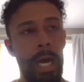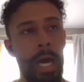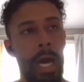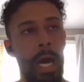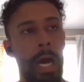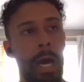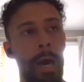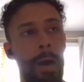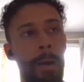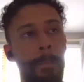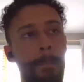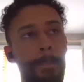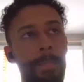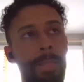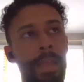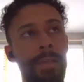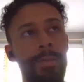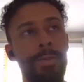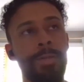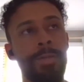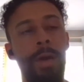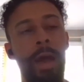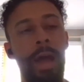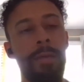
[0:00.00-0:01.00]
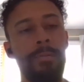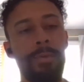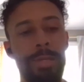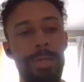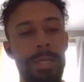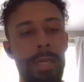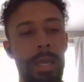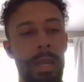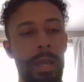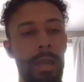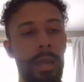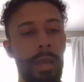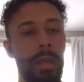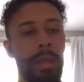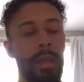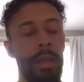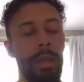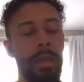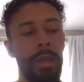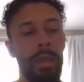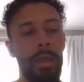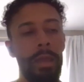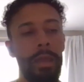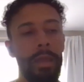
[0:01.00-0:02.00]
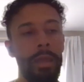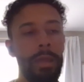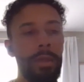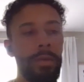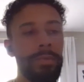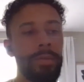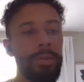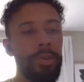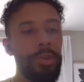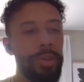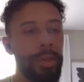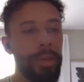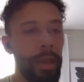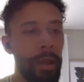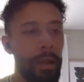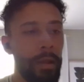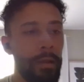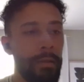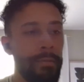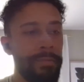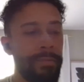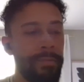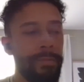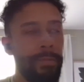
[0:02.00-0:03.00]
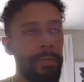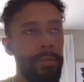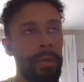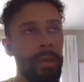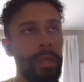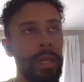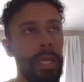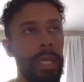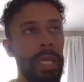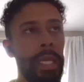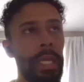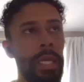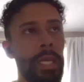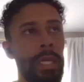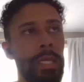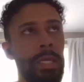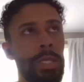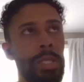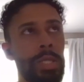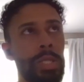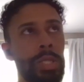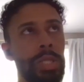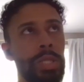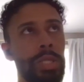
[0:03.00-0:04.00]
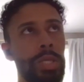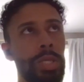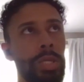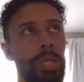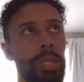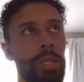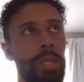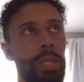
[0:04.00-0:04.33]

And so I would say, the sheriff is